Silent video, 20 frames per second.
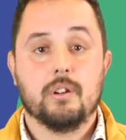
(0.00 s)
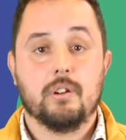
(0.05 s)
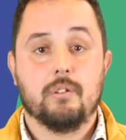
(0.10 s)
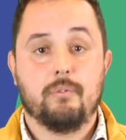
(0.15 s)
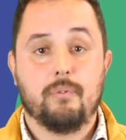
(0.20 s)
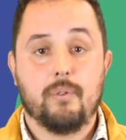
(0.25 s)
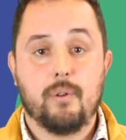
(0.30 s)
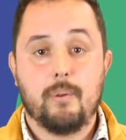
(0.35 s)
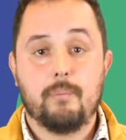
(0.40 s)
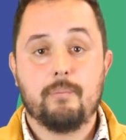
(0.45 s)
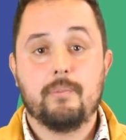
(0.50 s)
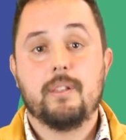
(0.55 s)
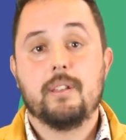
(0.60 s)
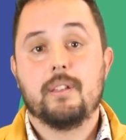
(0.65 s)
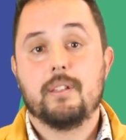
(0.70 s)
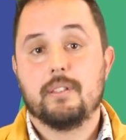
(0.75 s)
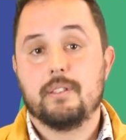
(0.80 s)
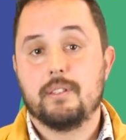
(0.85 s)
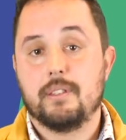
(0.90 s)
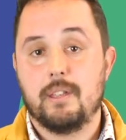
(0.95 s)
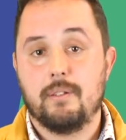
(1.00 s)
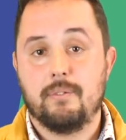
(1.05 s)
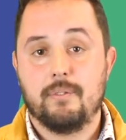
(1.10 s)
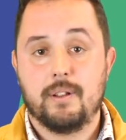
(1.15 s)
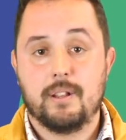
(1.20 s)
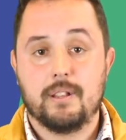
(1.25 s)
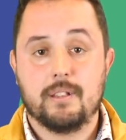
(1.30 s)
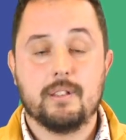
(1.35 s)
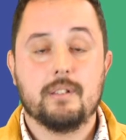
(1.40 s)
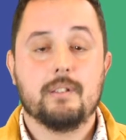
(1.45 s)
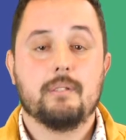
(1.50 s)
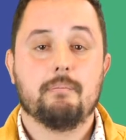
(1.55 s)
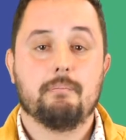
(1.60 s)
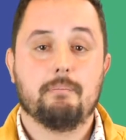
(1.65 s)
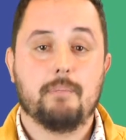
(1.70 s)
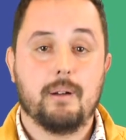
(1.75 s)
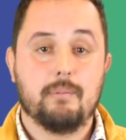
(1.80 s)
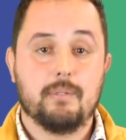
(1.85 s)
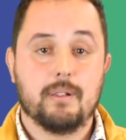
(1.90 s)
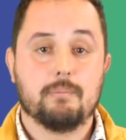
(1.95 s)
from different
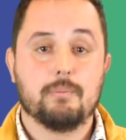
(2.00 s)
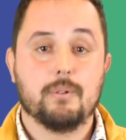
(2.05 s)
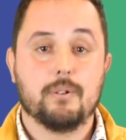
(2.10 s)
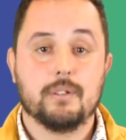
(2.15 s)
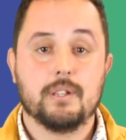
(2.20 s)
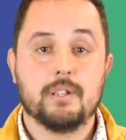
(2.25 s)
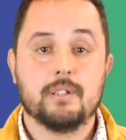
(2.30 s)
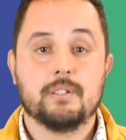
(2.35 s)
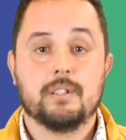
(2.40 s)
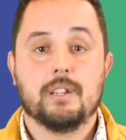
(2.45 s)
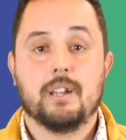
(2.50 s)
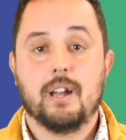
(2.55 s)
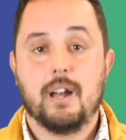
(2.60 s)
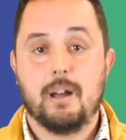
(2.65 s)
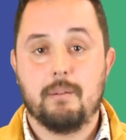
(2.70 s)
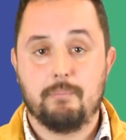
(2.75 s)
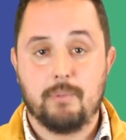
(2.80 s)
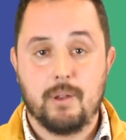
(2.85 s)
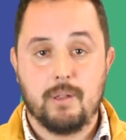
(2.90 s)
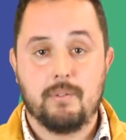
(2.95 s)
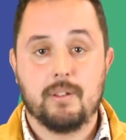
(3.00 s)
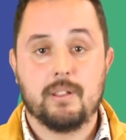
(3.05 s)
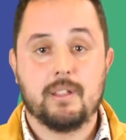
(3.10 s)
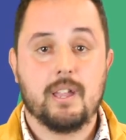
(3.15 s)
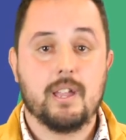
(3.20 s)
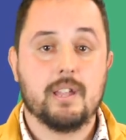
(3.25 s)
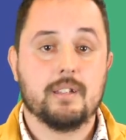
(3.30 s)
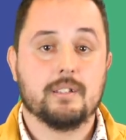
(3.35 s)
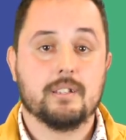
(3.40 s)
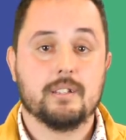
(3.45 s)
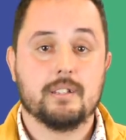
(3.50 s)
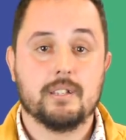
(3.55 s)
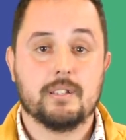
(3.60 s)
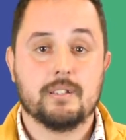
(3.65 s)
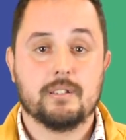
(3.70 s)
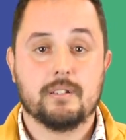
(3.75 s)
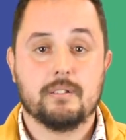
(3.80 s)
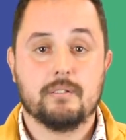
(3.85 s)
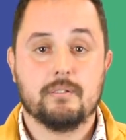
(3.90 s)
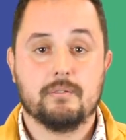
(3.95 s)
public bodies and private
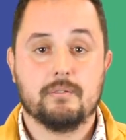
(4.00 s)
entities.